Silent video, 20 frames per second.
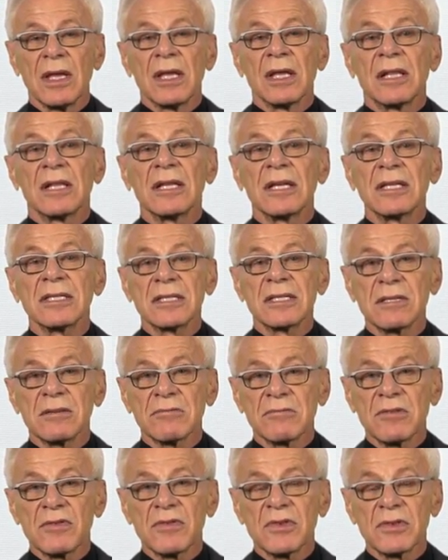Let's then
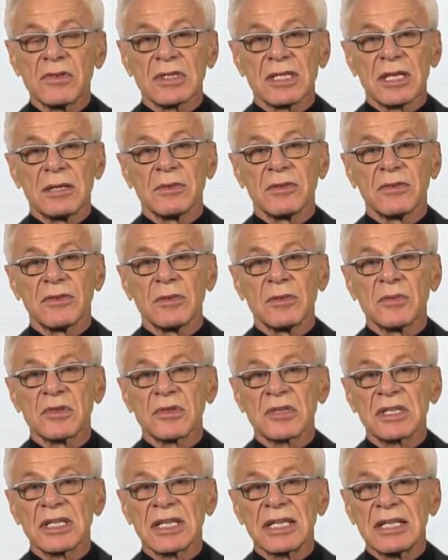review some of the more
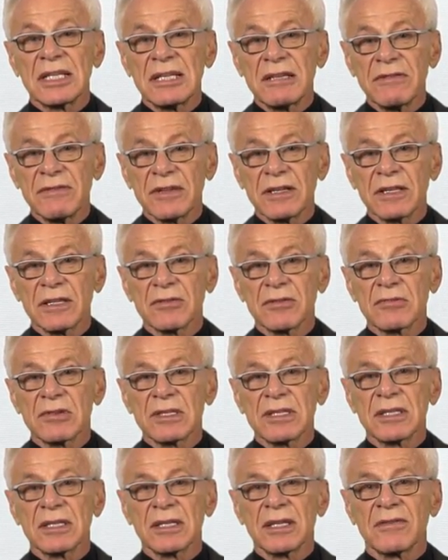significant
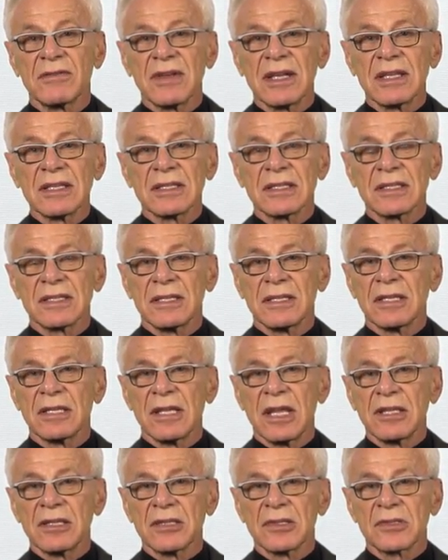recent advances in
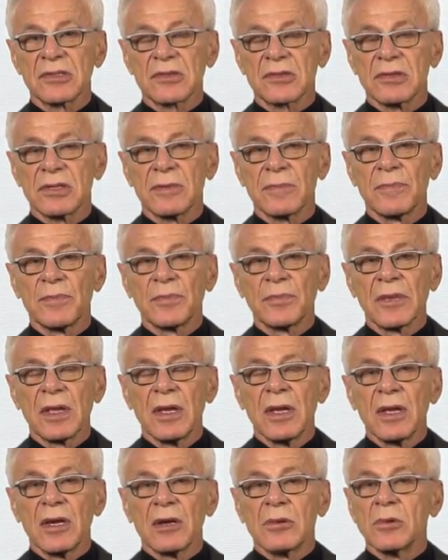dentistry.
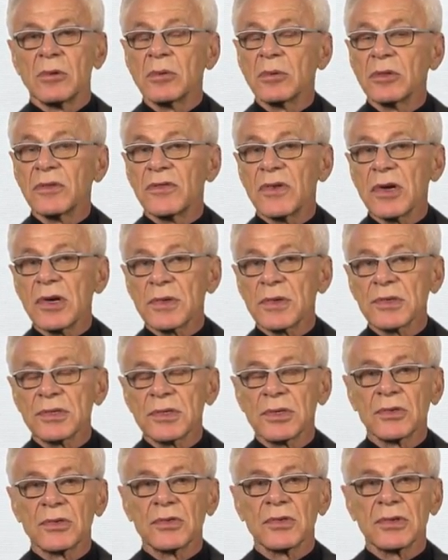We will focus
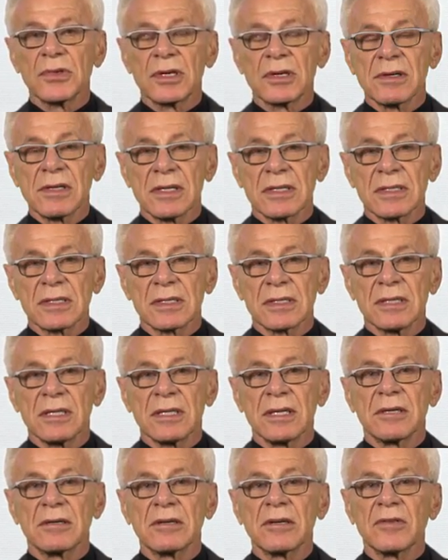on two areas,
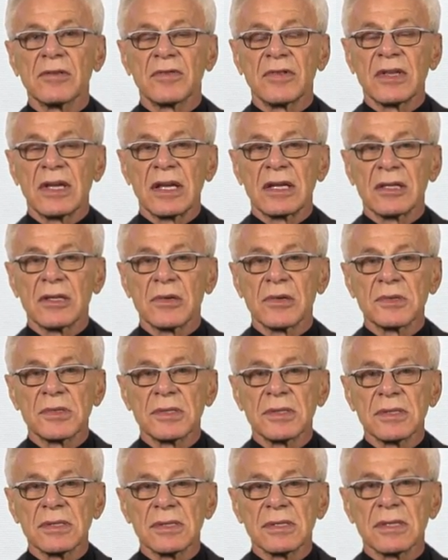the area of
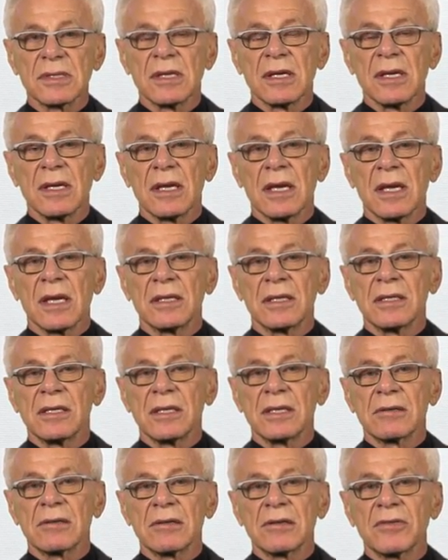diagnosis and
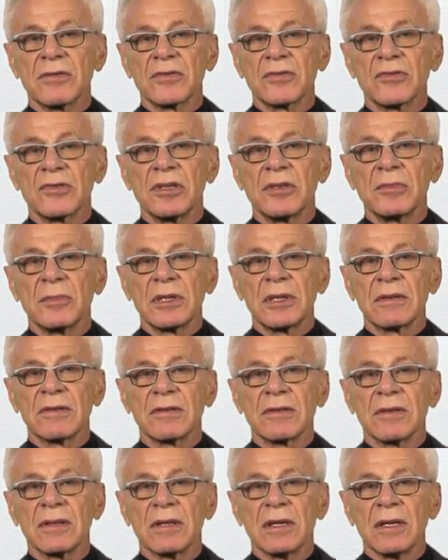the area of treatment.